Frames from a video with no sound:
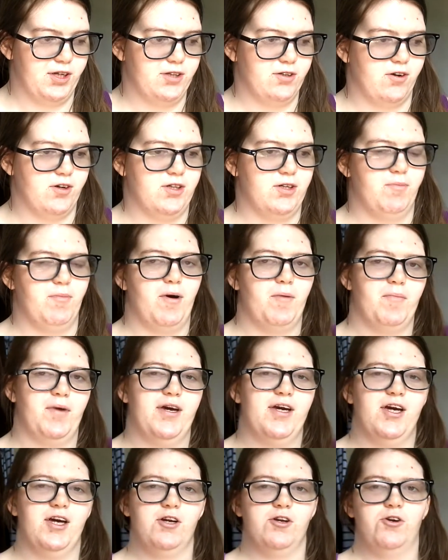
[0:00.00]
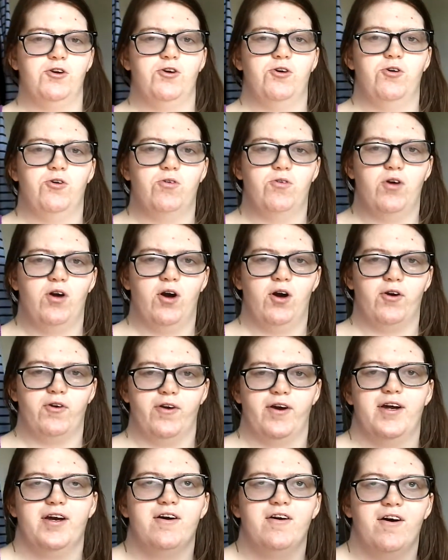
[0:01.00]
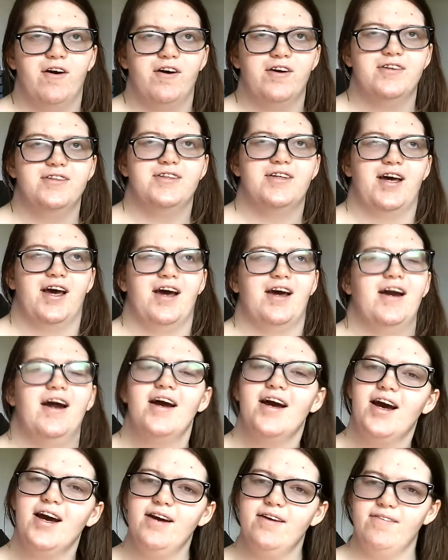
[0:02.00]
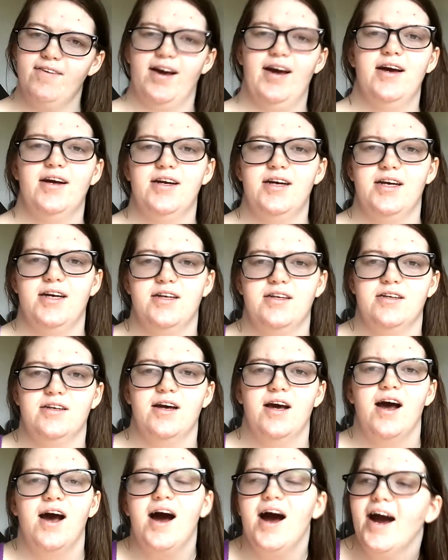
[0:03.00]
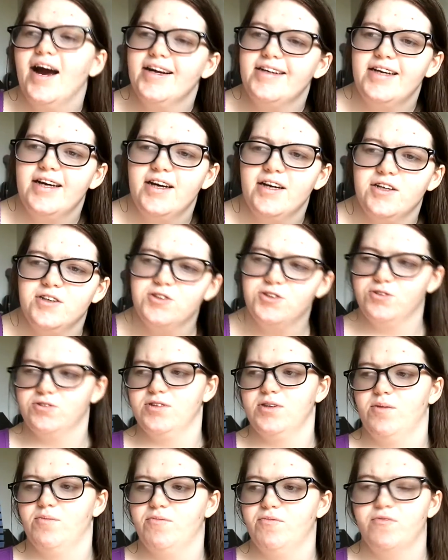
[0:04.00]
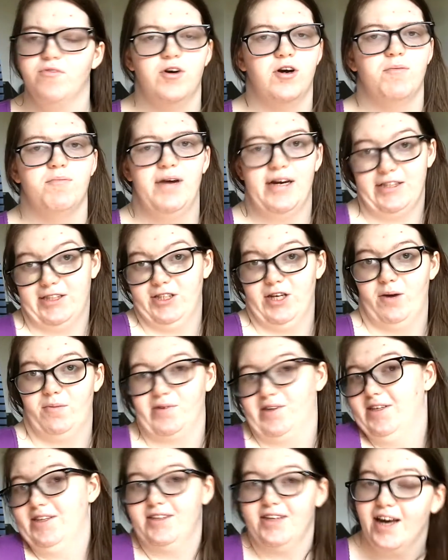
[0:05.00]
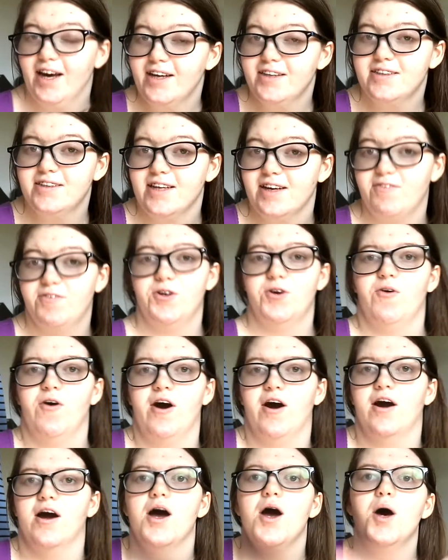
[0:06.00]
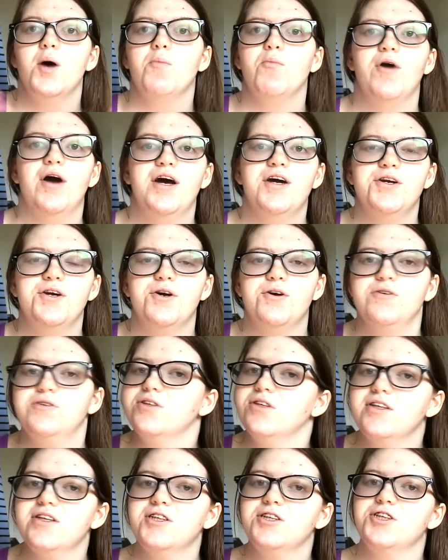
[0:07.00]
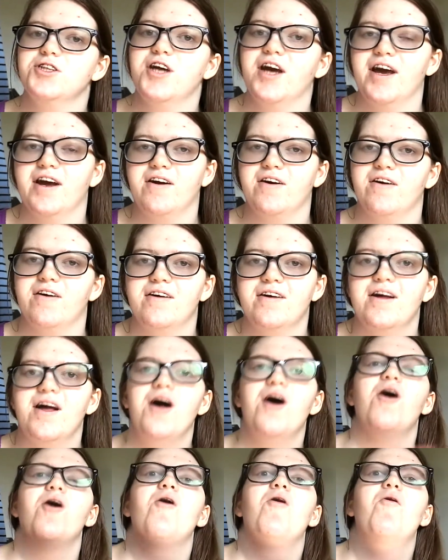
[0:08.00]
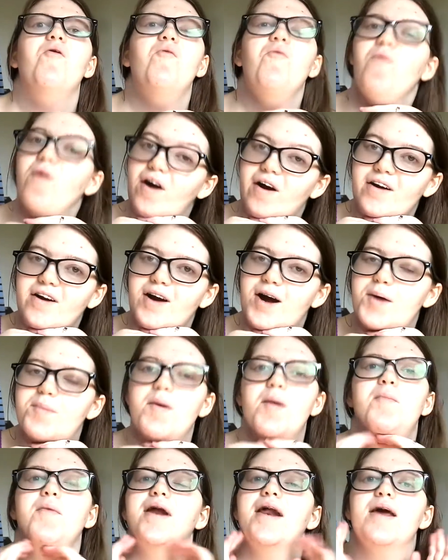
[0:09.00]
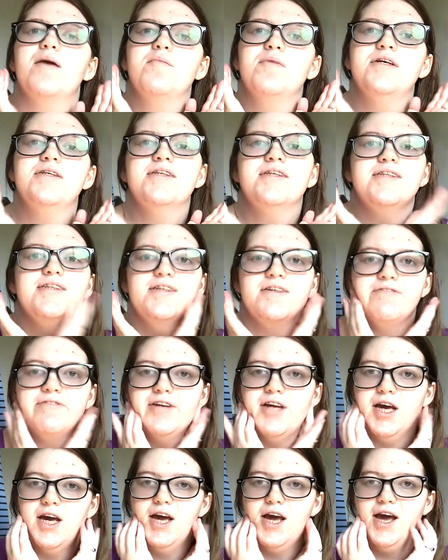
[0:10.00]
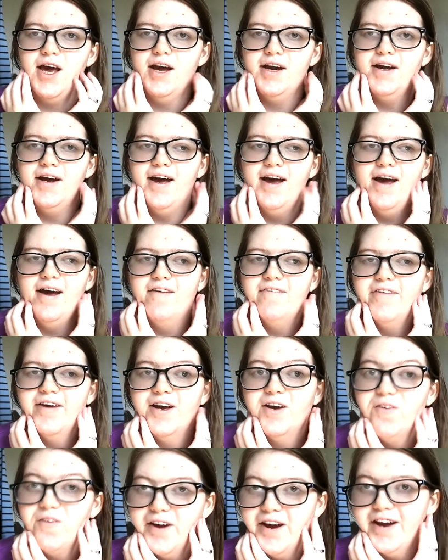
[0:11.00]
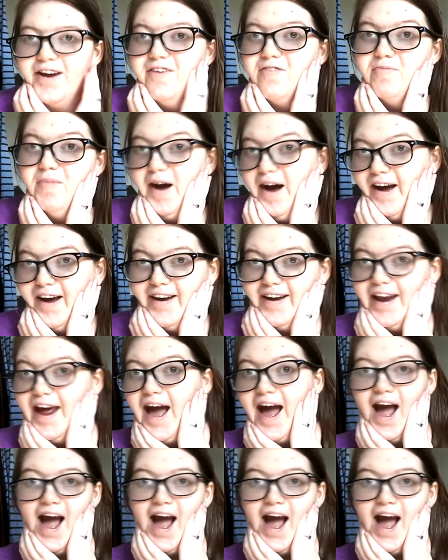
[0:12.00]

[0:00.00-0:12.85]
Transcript: talks about making new greeting cards, and I kind of had an idea to do some for my shop. Because yes, if you are brand new to this channel, welcome. My name is Tiffany, and I have a creative mind.